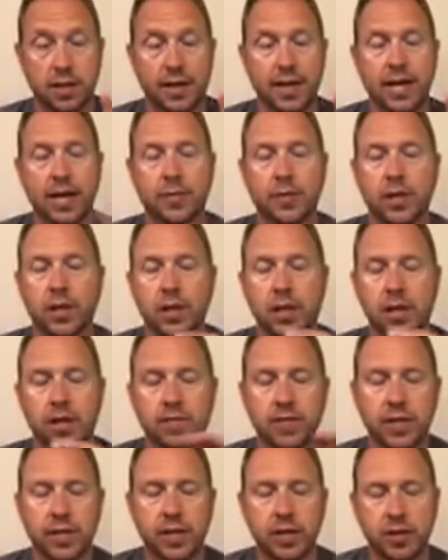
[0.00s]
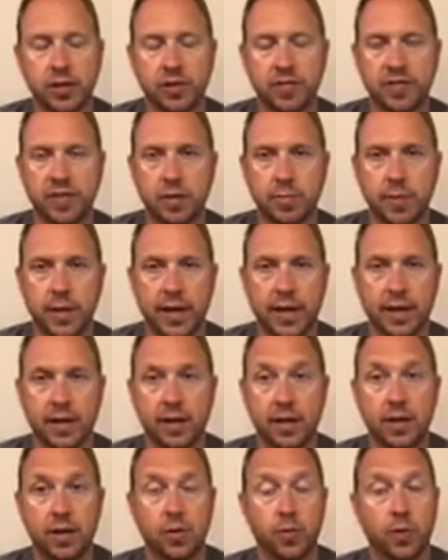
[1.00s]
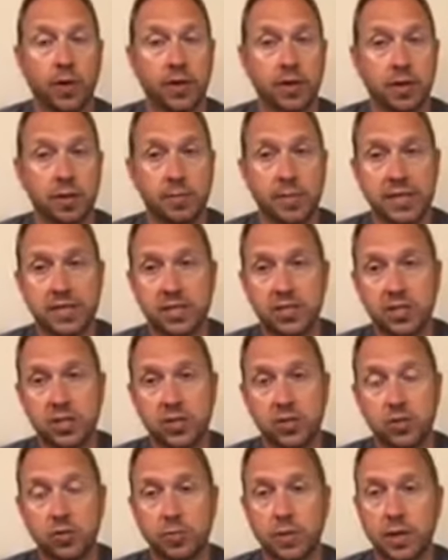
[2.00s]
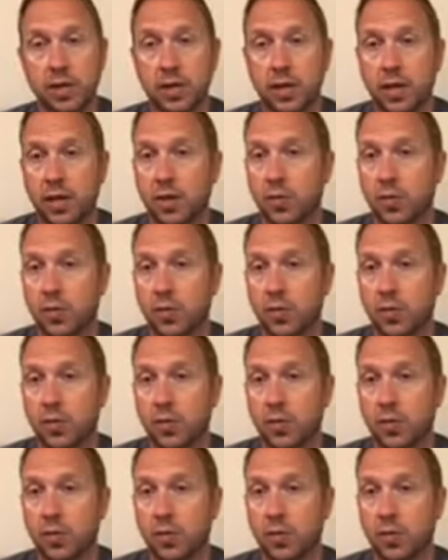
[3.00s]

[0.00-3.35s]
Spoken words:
And I would love to hear your feedback, whether you message it to me,